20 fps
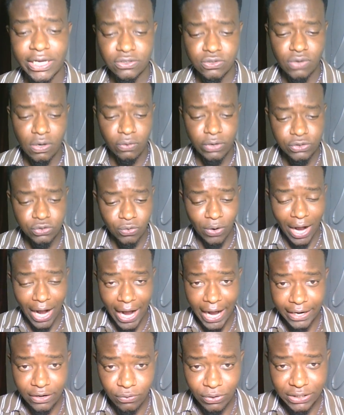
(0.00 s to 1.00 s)
So you're going to
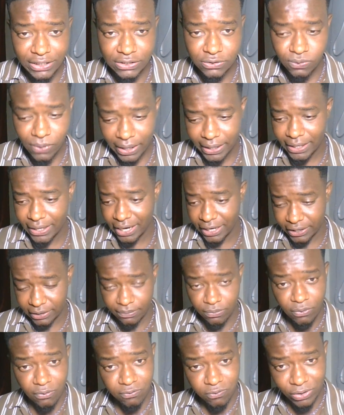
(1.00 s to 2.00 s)
add what is working and
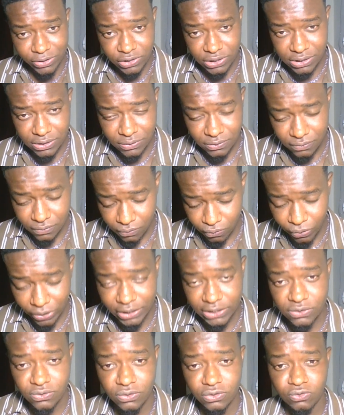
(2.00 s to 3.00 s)
remove what
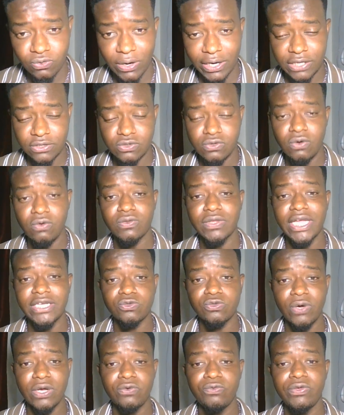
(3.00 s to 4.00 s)
is not working. So that
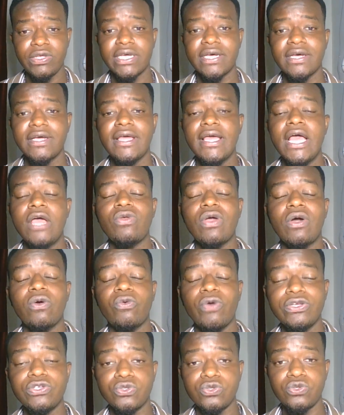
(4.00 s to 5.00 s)
1 week, you're
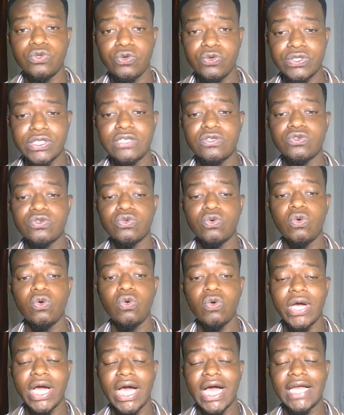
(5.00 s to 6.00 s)
going to use it to
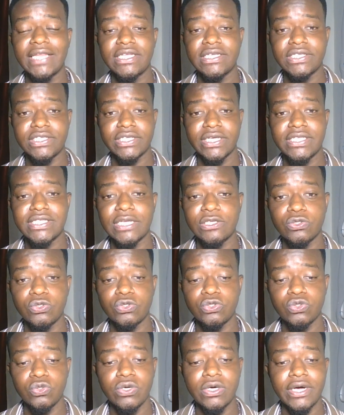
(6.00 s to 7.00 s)
look at the trades that you
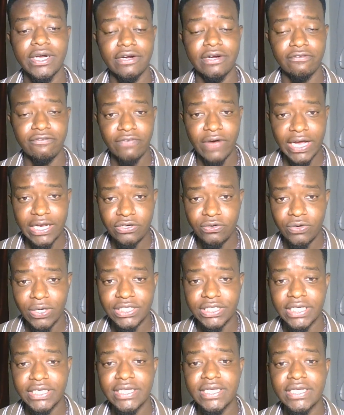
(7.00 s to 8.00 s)
took, refine your
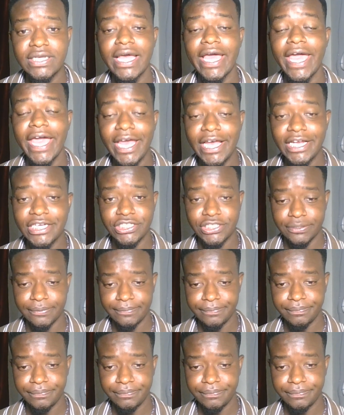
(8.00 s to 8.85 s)
trading edge.